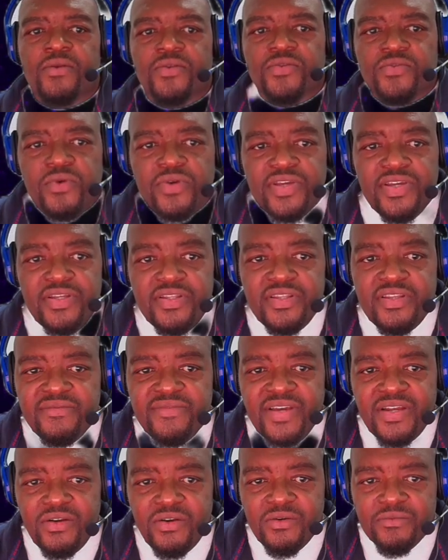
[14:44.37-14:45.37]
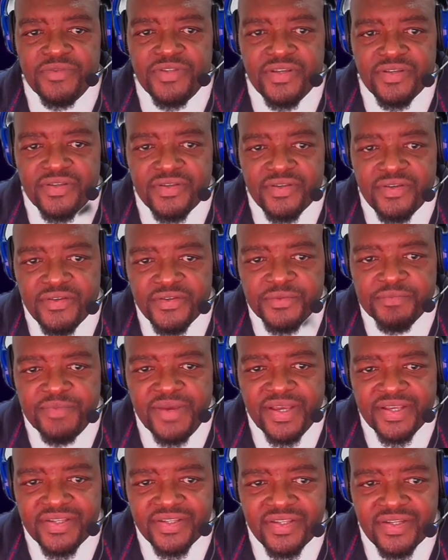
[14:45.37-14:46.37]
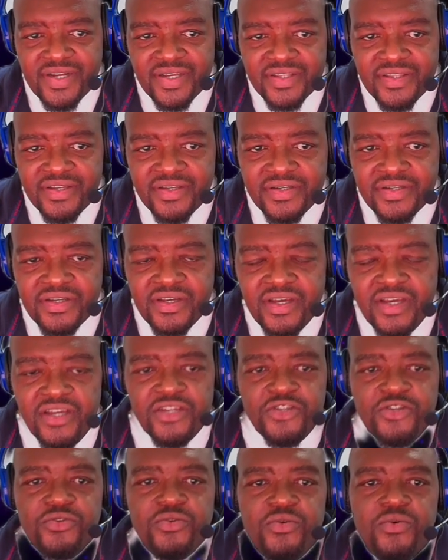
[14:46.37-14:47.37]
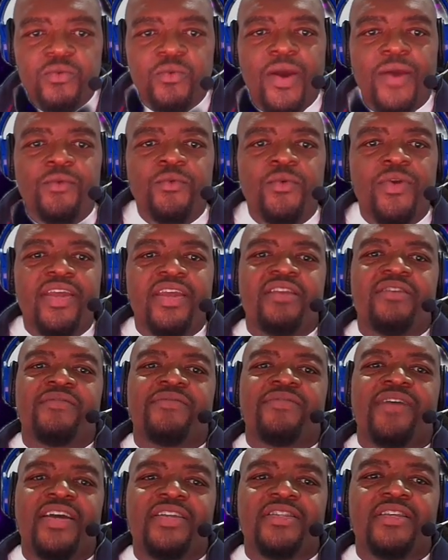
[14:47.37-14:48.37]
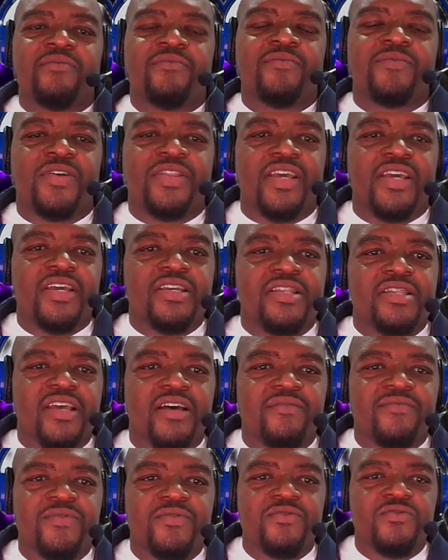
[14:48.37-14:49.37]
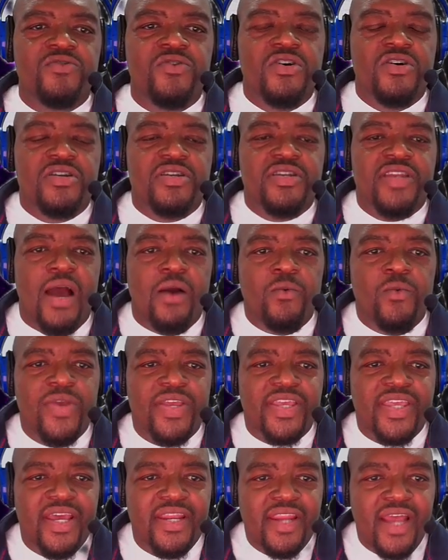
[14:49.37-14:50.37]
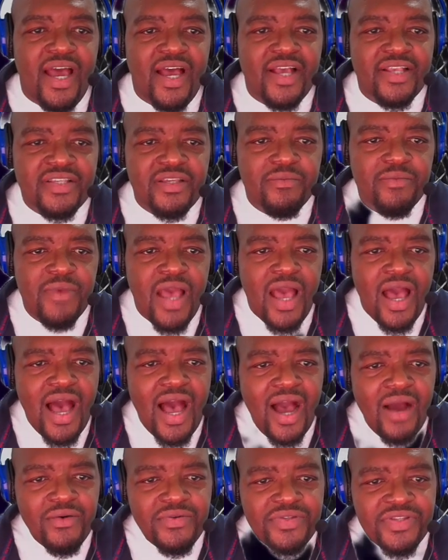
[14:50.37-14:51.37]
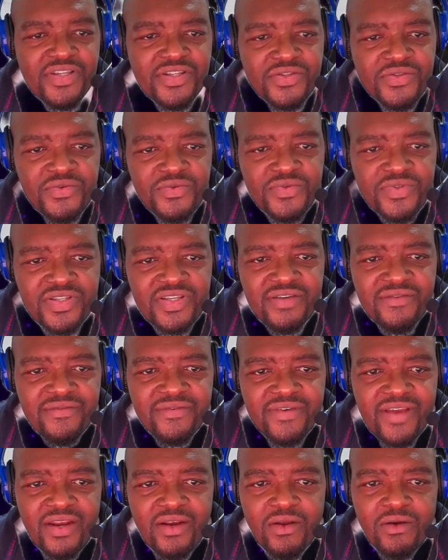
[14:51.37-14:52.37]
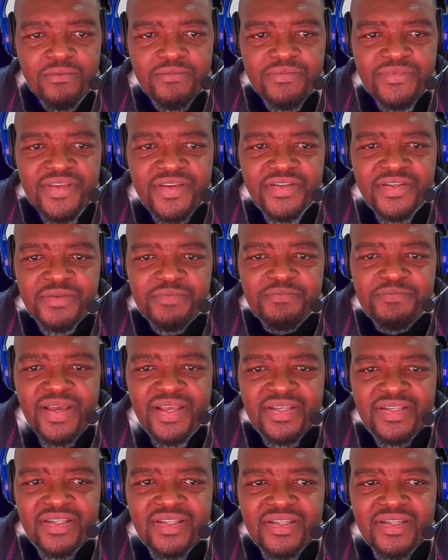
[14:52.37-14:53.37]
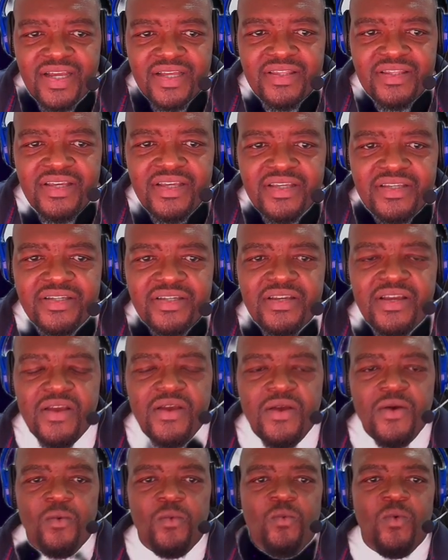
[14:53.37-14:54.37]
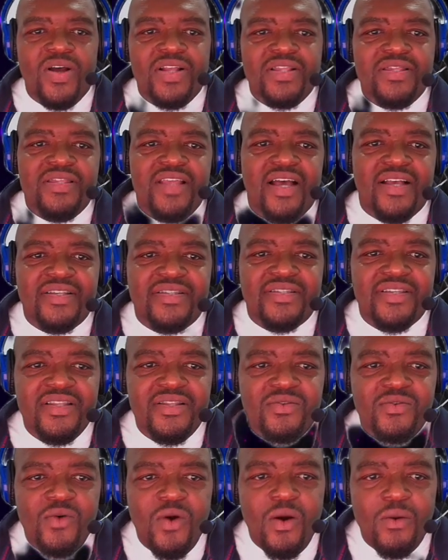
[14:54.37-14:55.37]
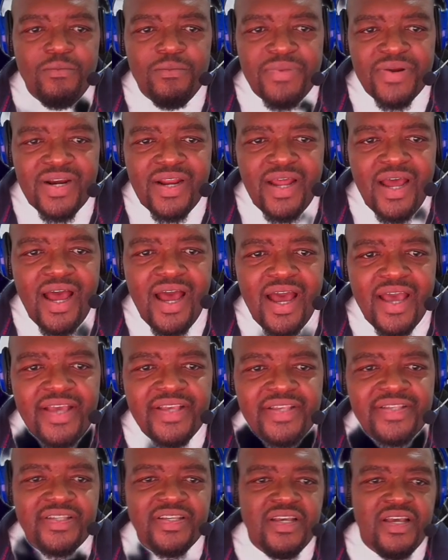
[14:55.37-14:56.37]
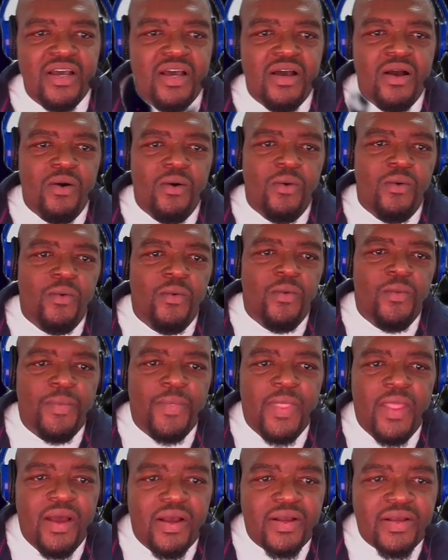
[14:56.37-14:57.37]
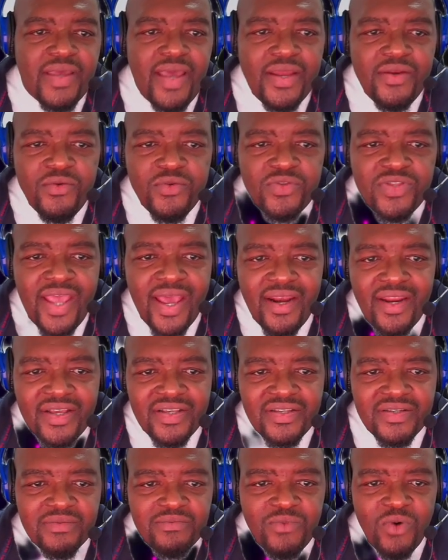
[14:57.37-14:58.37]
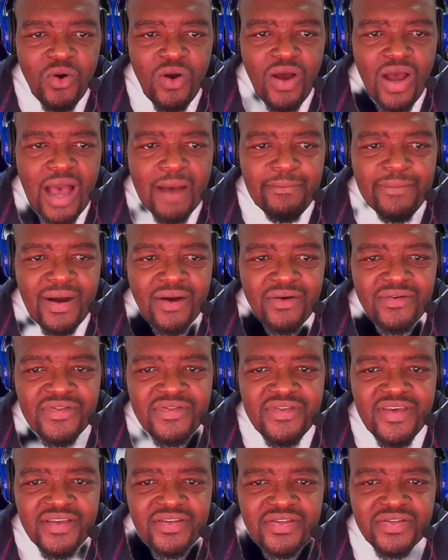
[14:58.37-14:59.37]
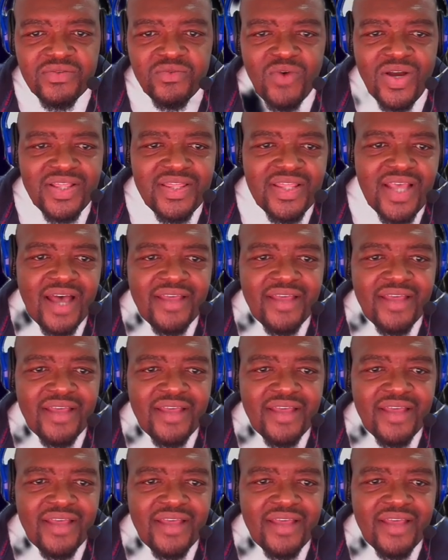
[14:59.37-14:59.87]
So he developed this spare strategy. When we invite him for the interview, now we can ask him, how did you develop this spare strategy? What does it comprise? Can you tell us more about this? What